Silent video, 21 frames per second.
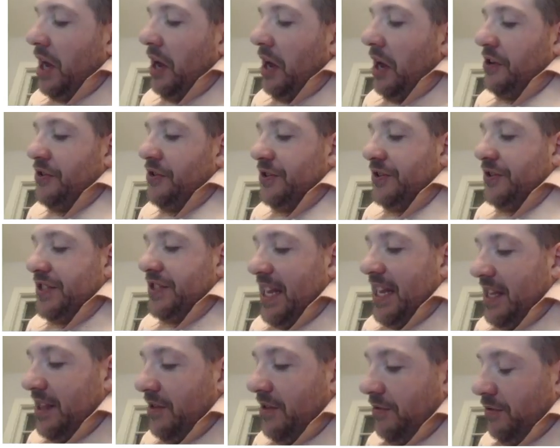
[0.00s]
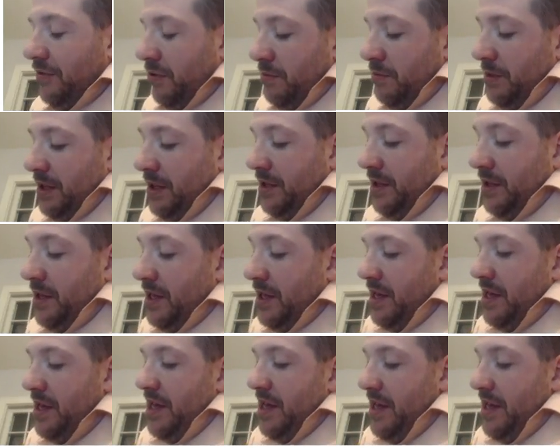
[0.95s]
understand the formula
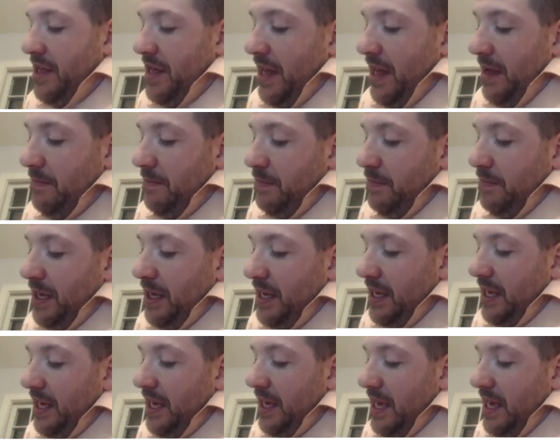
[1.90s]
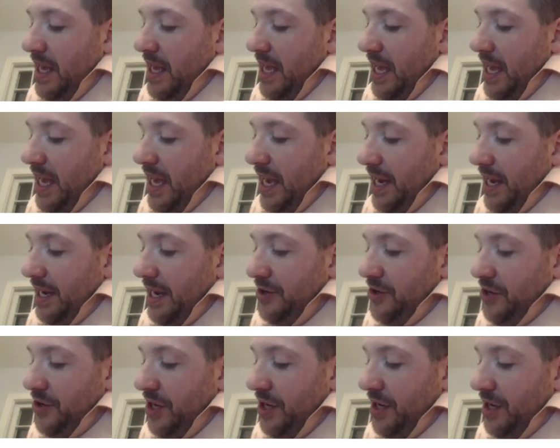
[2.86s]
that pH